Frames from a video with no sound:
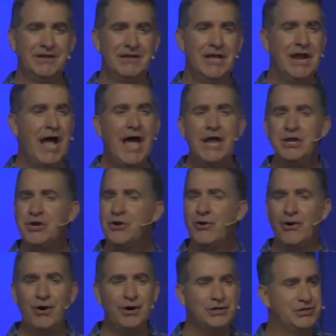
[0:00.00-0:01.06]
Can I
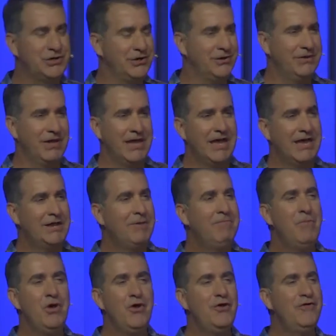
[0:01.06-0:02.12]
encourage you to
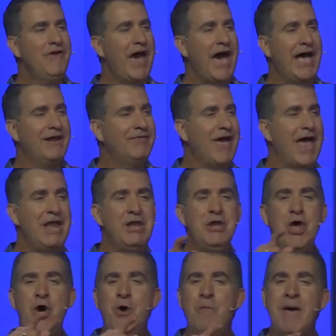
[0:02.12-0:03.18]
move out of that
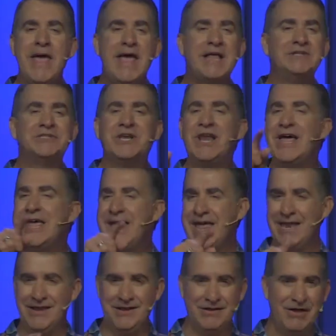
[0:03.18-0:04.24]
no man's
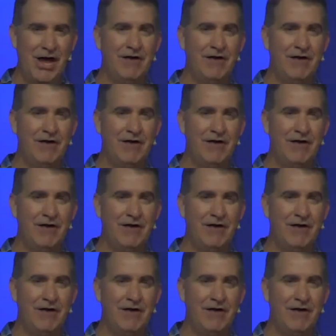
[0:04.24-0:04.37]
land